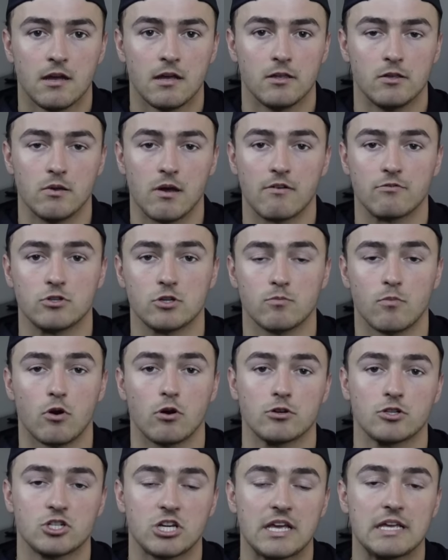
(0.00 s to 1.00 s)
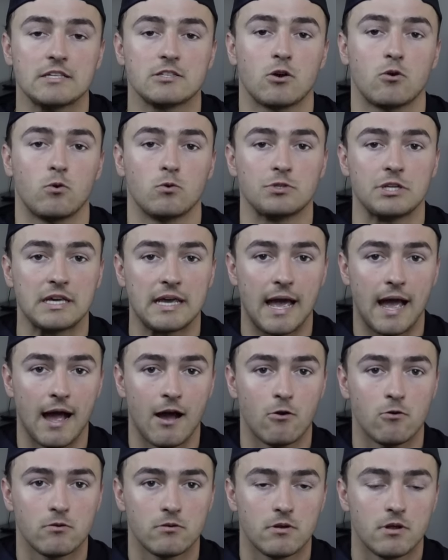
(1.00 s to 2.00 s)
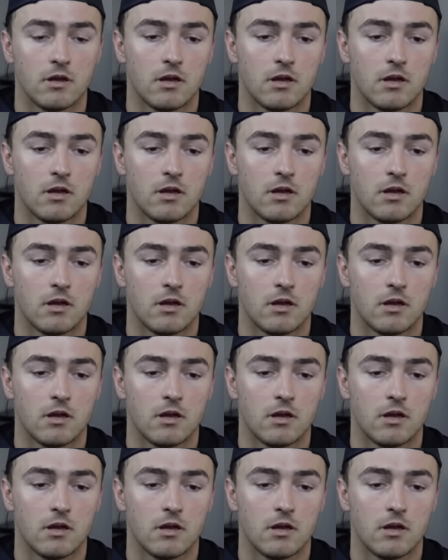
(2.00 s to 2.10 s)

You have Ja'Marr Chase holding out,